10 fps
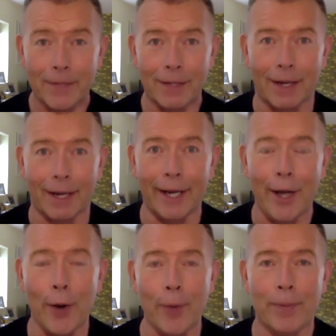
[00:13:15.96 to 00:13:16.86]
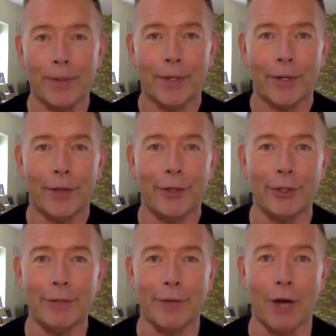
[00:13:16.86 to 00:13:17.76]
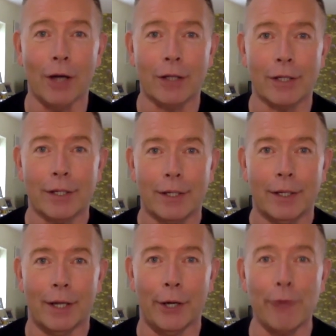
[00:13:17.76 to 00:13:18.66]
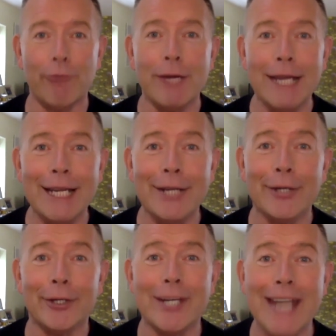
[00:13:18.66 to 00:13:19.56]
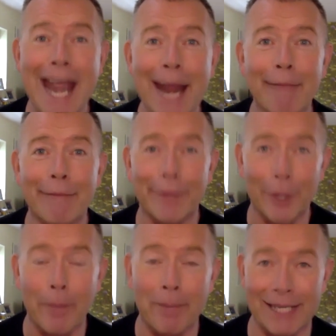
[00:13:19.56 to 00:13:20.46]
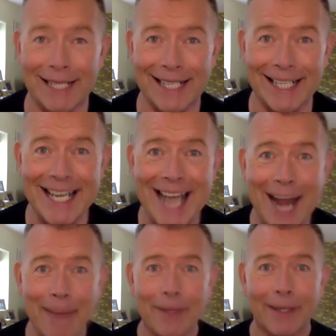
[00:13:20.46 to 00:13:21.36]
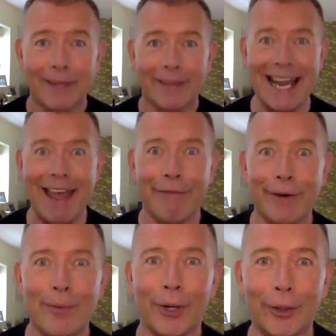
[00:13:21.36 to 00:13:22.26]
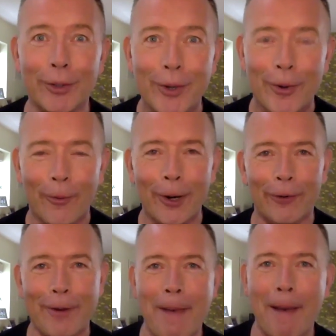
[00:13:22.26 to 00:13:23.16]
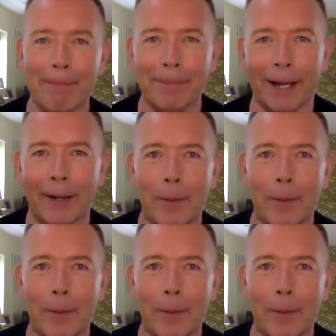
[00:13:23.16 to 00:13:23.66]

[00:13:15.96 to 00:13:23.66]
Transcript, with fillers: I hope that you've got a really good name for your business, a name that everyone will remember.